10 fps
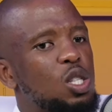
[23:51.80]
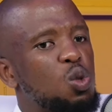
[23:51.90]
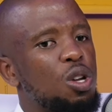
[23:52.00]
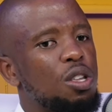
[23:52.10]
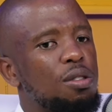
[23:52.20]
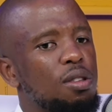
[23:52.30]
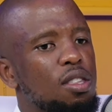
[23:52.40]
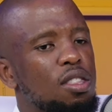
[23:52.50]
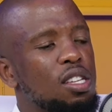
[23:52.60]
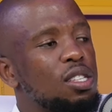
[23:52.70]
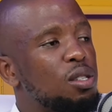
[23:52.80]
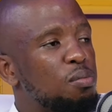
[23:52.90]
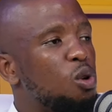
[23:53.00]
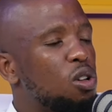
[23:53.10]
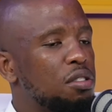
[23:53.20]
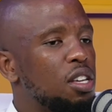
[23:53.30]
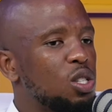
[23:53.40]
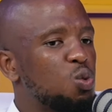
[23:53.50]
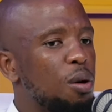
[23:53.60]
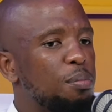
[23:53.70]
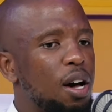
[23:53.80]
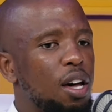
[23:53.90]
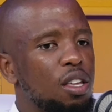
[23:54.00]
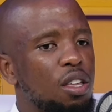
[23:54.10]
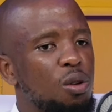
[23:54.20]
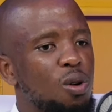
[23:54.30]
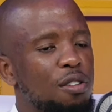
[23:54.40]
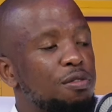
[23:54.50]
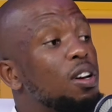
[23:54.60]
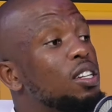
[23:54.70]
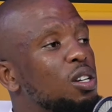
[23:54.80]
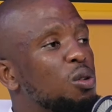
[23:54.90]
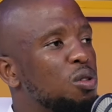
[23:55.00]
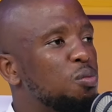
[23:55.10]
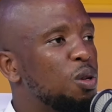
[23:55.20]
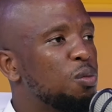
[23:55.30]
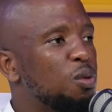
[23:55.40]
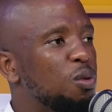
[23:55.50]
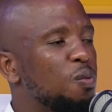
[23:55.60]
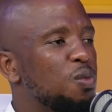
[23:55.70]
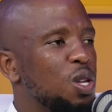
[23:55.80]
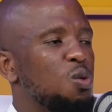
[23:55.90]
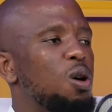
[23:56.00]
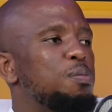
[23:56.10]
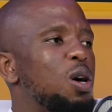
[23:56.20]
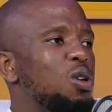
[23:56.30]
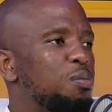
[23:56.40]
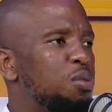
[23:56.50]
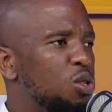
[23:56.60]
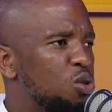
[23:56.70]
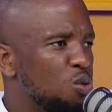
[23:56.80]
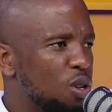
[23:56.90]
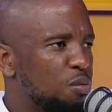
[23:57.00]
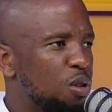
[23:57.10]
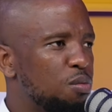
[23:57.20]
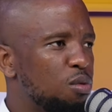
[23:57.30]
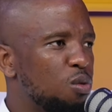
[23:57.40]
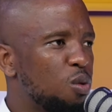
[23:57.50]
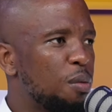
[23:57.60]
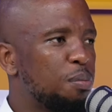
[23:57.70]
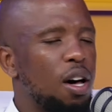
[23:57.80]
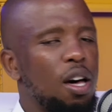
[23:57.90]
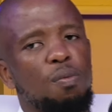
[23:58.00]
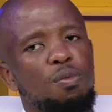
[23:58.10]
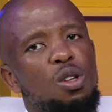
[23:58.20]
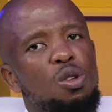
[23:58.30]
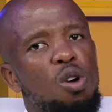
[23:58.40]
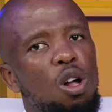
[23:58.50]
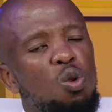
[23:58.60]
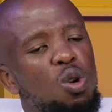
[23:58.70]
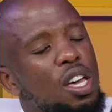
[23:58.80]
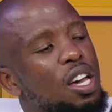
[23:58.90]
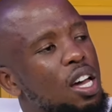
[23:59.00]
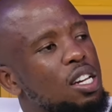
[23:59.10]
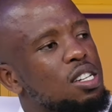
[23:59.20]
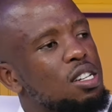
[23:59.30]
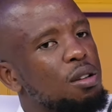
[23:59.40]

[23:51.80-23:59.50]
with these small things whereby you are flirting with people, mm. whereby you are pursuing people, yeah. whereby you are looking at uh,